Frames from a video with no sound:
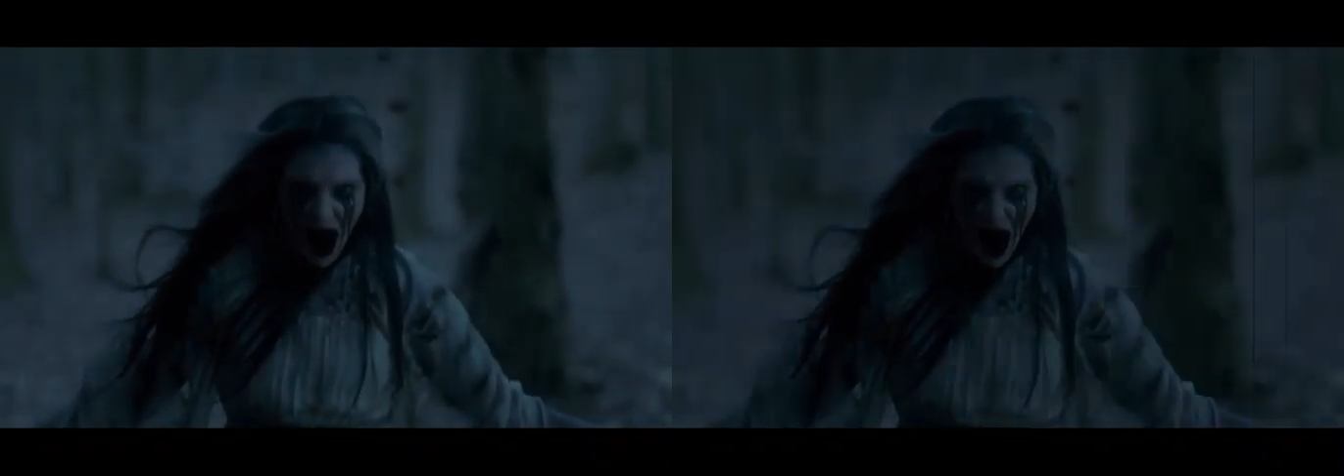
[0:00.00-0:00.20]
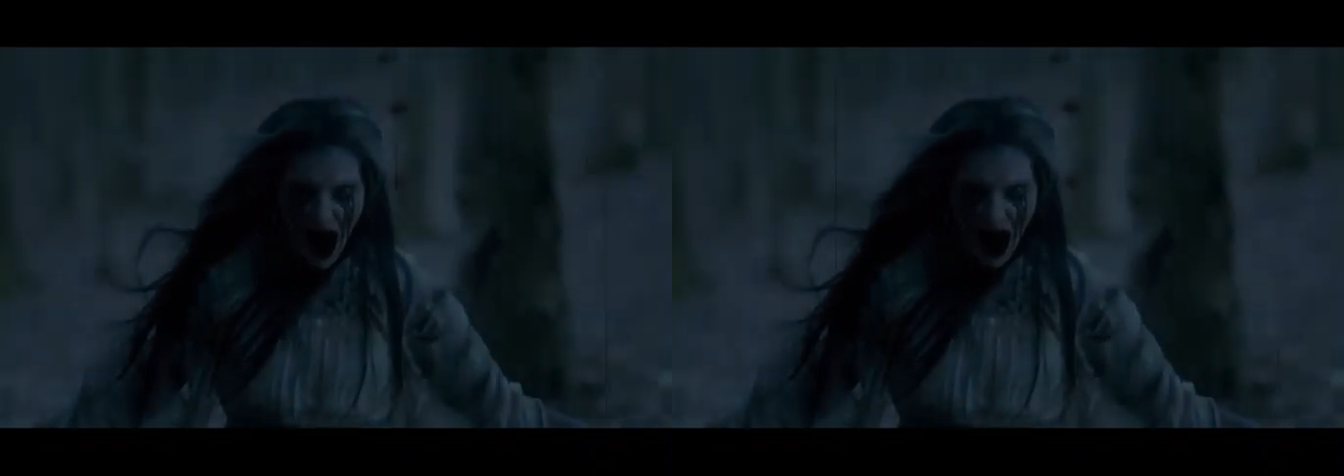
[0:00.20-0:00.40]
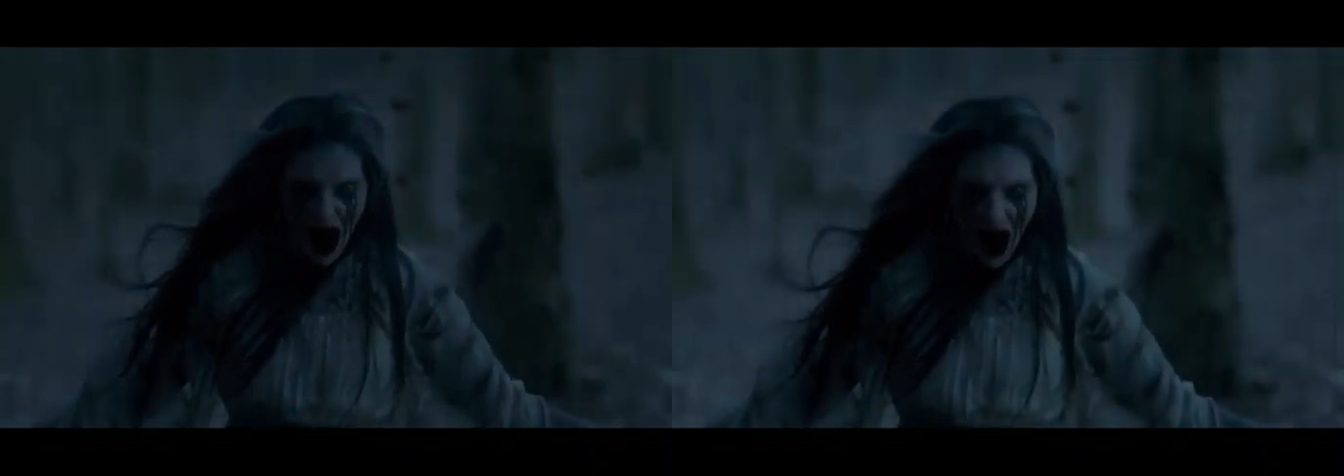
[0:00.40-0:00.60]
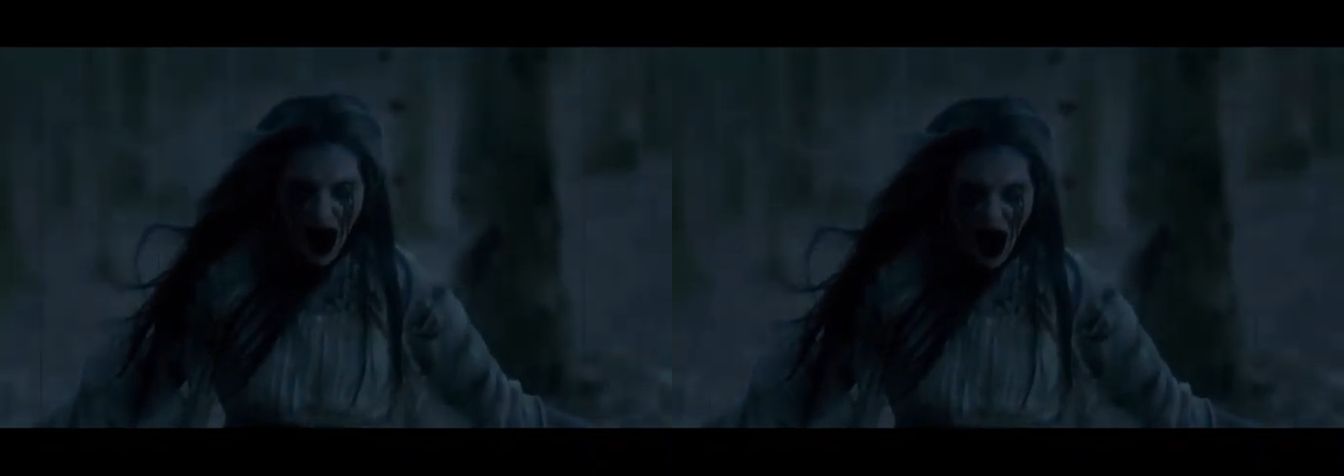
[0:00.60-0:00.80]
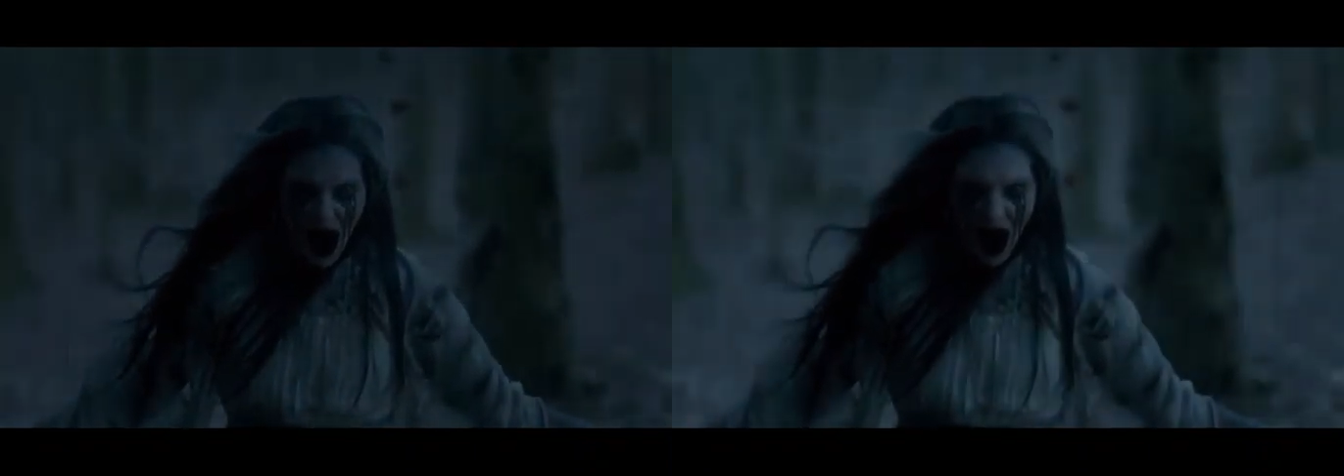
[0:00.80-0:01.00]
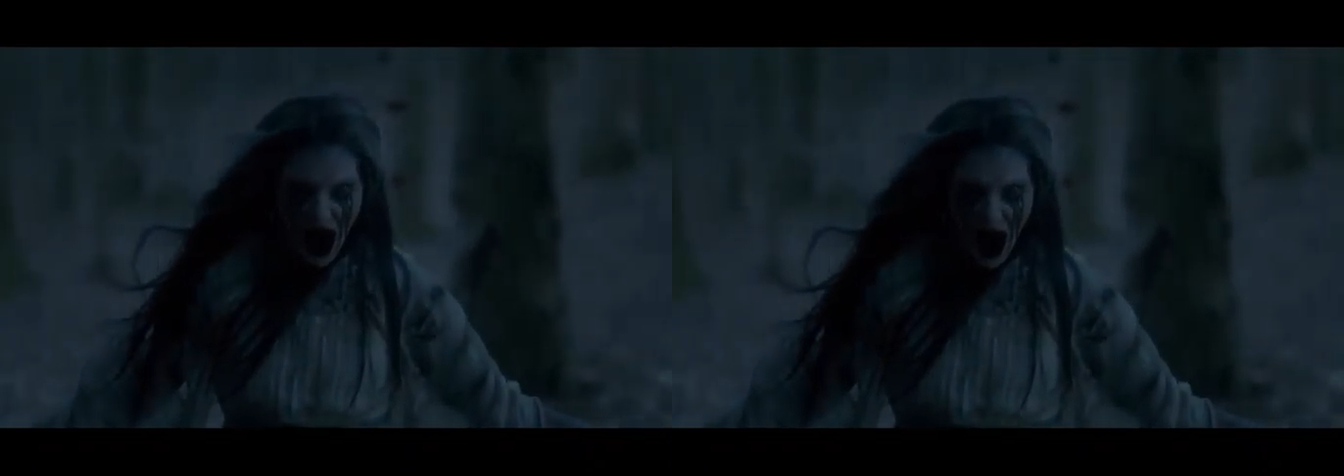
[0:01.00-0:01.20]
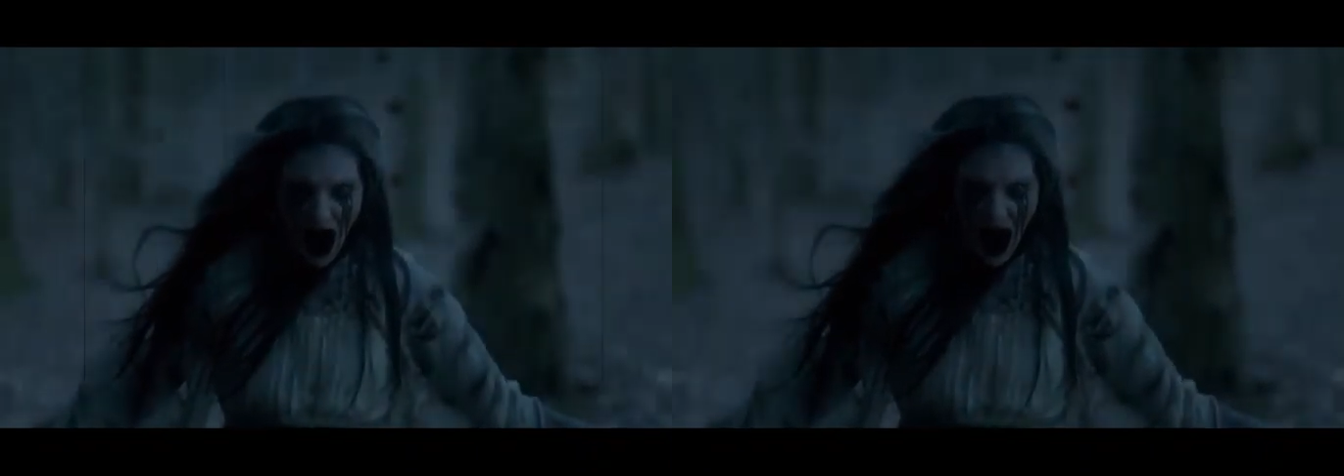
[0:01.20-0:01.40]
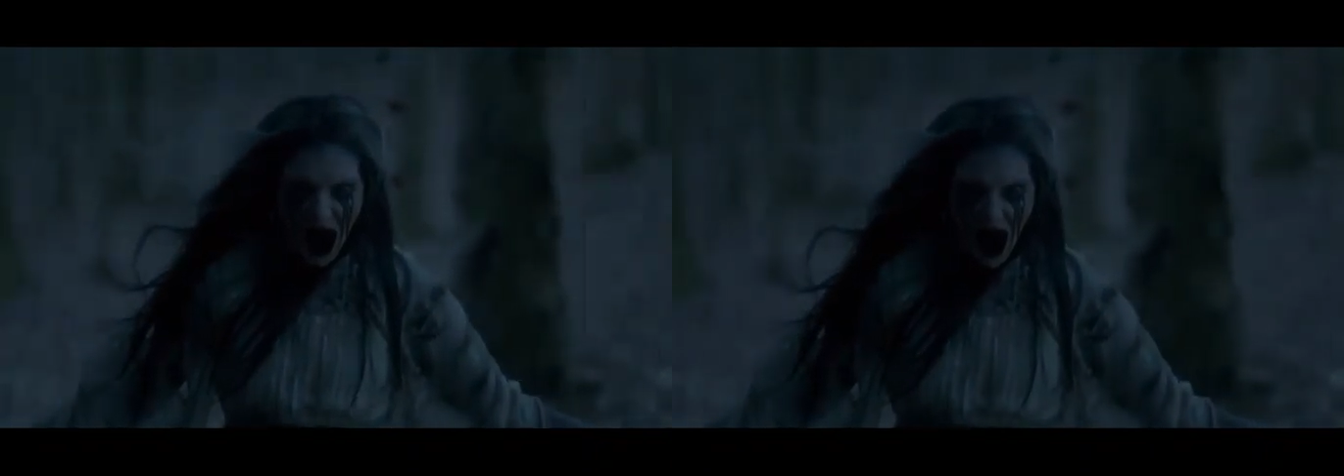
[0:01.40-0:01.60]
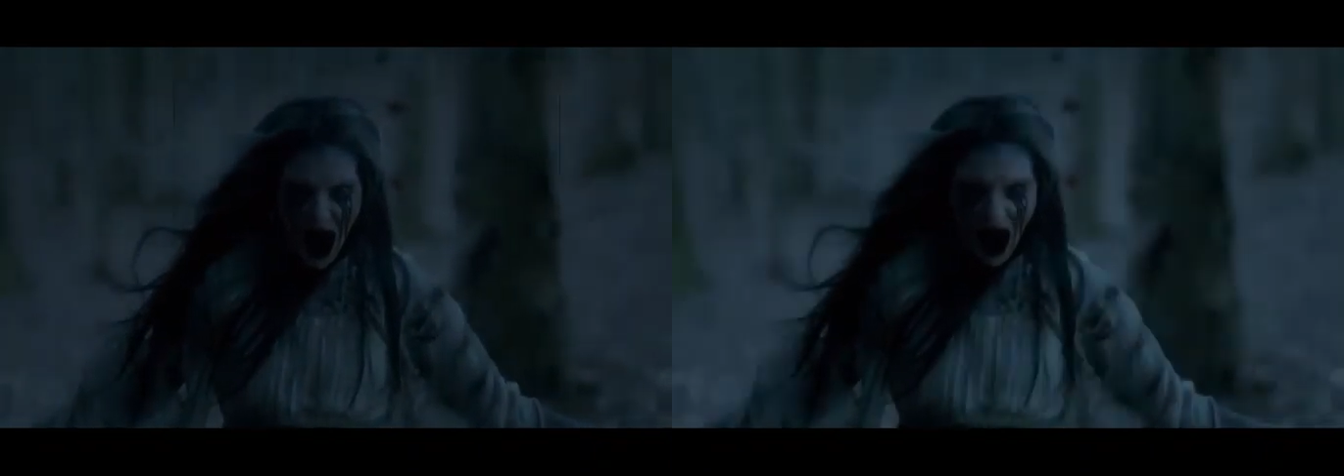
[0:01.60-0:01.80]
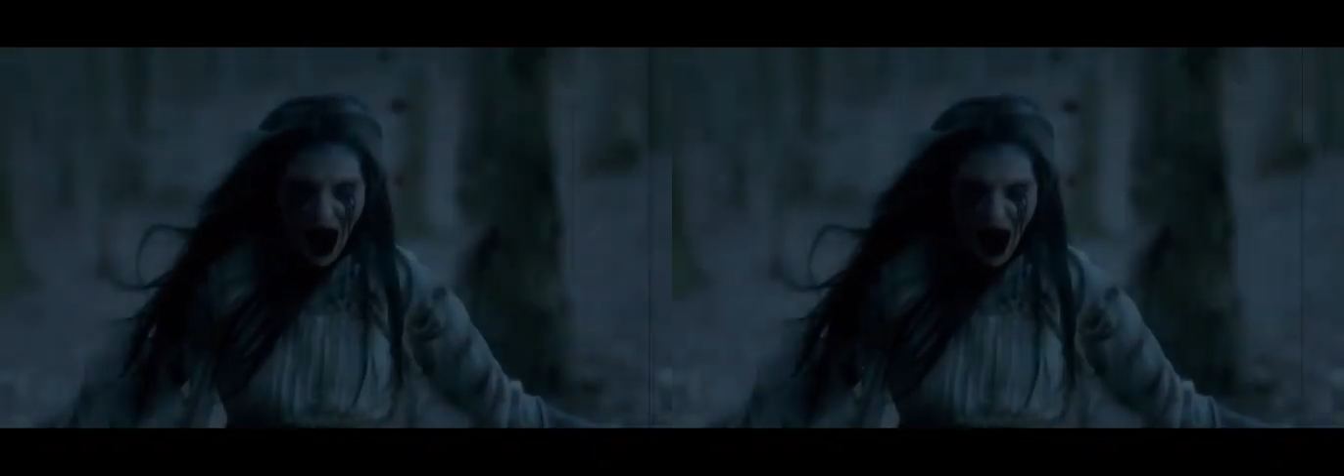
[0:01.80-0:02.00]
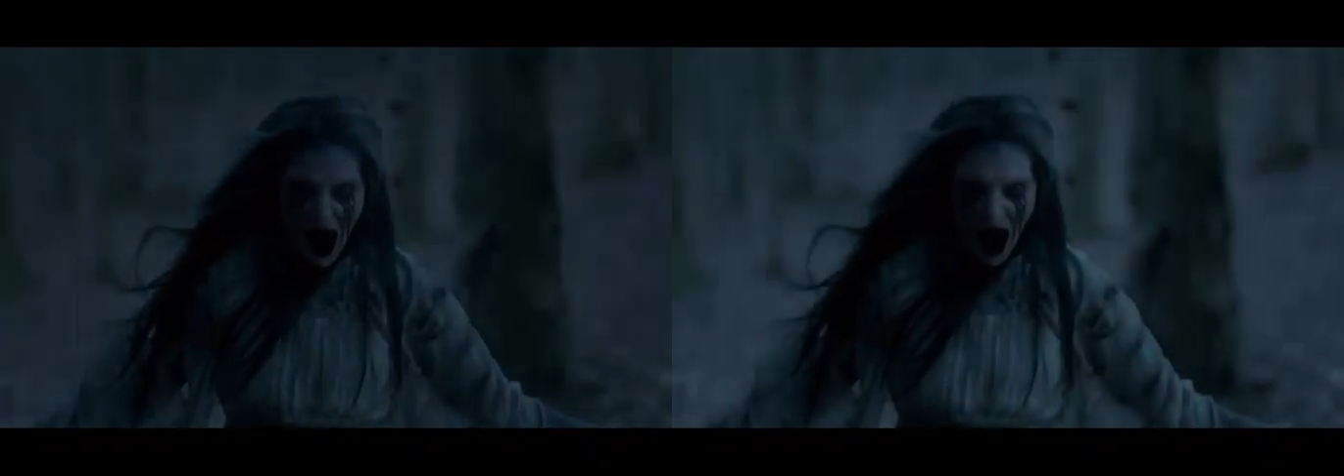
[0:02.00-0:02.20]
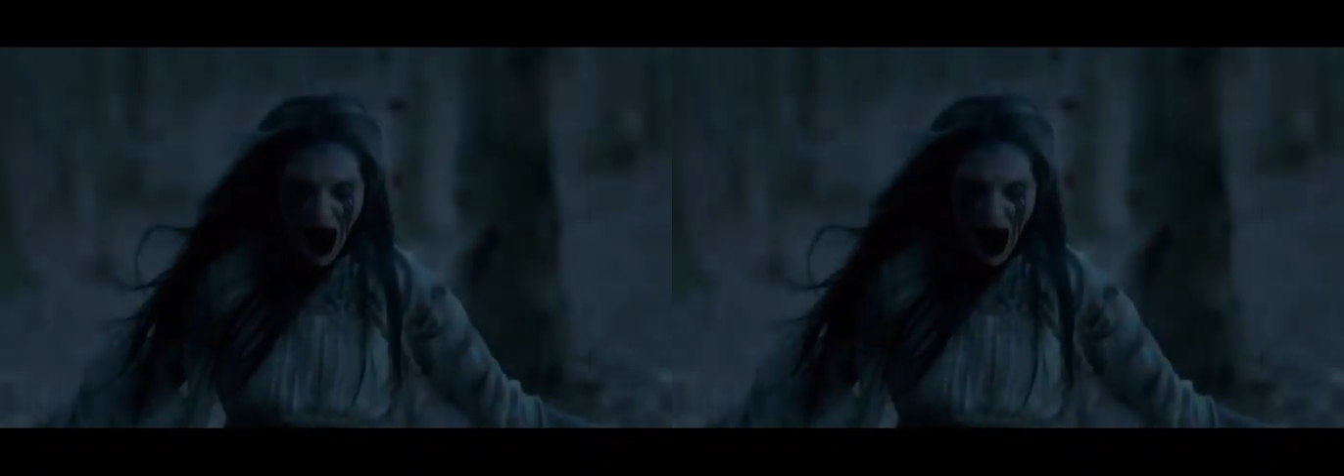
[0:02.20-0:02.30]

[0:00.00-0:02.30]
and loss, a spectre of